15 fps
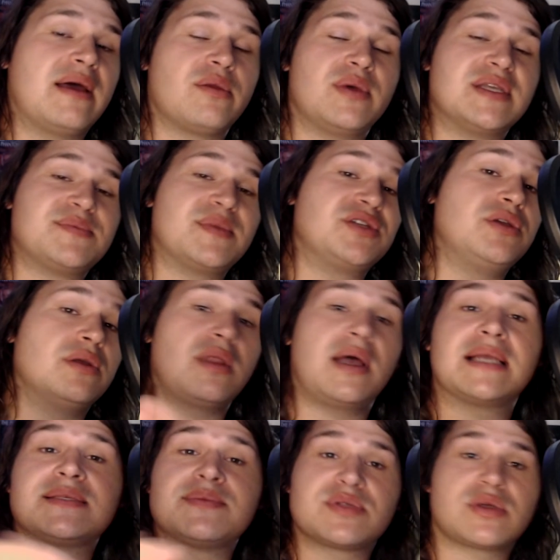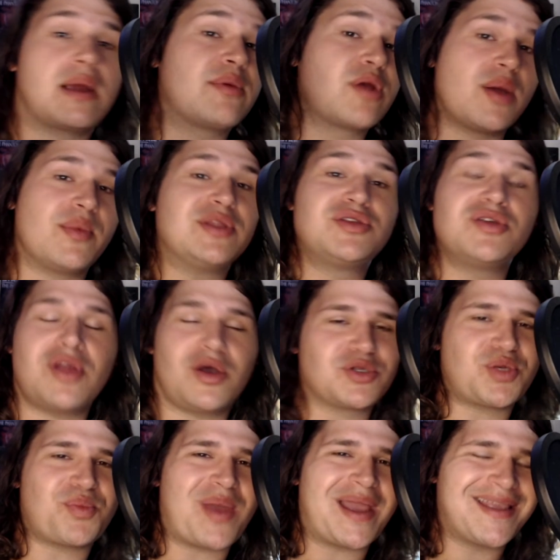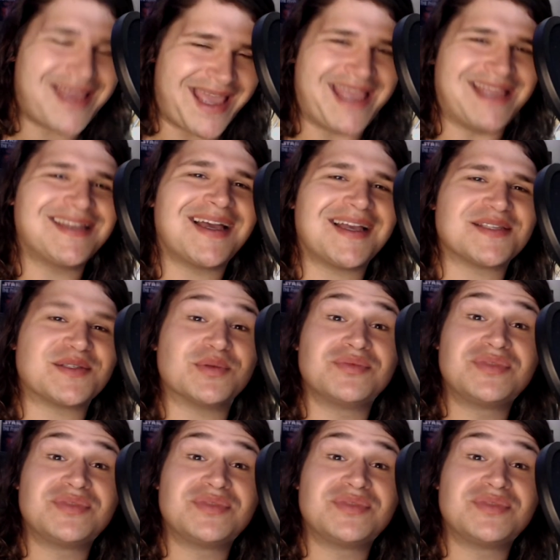Otherwise, make sure you like, subscribe, comment, do the whole shebang, and hustle.